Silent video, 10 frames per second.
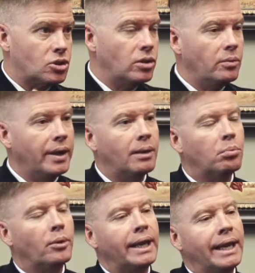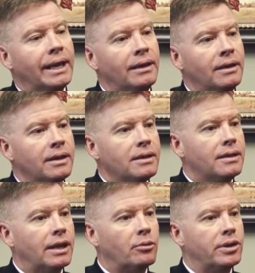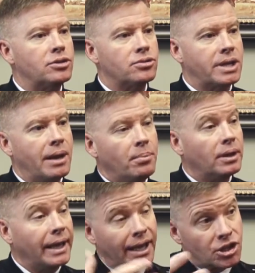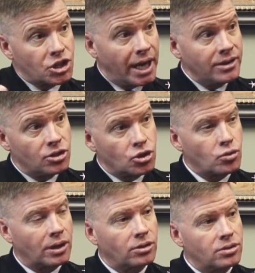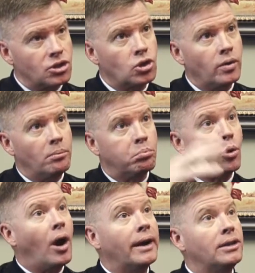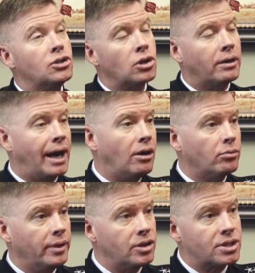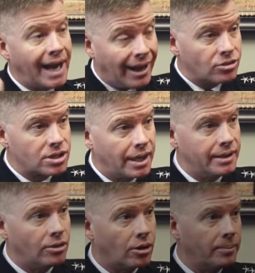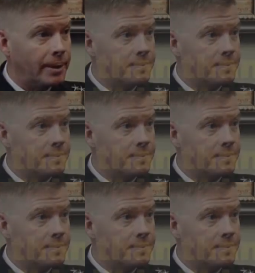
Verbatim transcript: so that we can bring in their research capability, exchange instructors, and so it broadens our outreach to outside the Army.